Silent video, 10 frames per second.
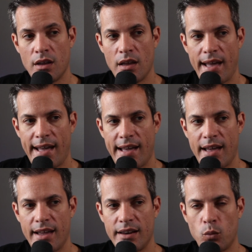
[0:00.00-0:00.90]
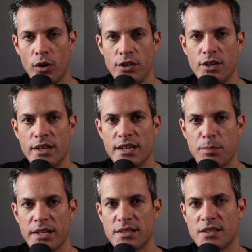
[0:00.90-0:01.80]
and what you can
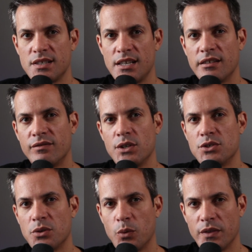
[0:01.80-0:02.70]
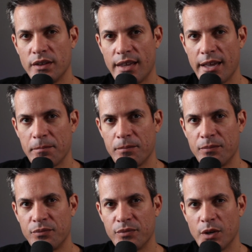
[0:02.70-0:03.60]
expect to see in the future with the game.
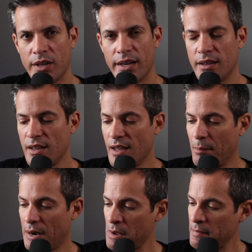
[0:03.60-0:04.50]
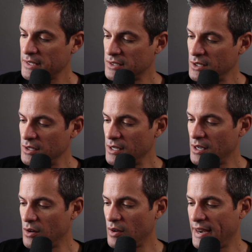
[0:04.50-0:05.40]
Okay? But I'm in my
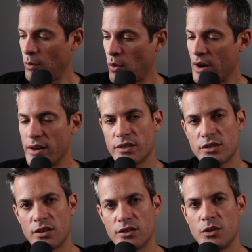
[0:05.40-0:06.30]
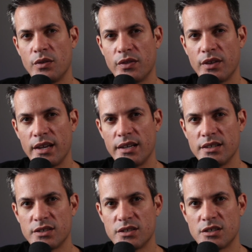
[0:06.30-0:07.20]
studio and I wanted to start doing
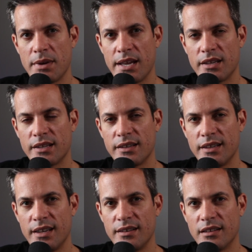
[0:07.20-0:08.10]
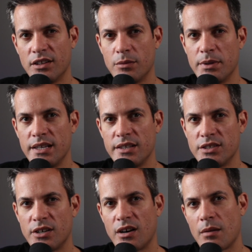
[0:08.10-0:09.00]
things to make it a little bit
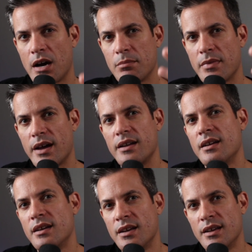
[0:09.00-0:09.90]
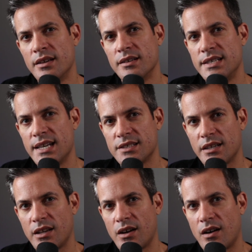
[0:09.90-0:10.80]
easier. I'm on my
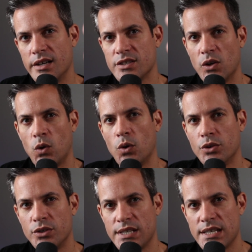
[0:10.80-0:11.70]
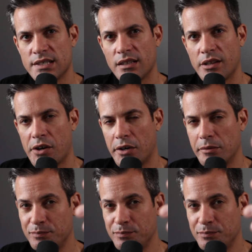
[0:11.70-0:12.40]
DSLR. It's an older DSLR,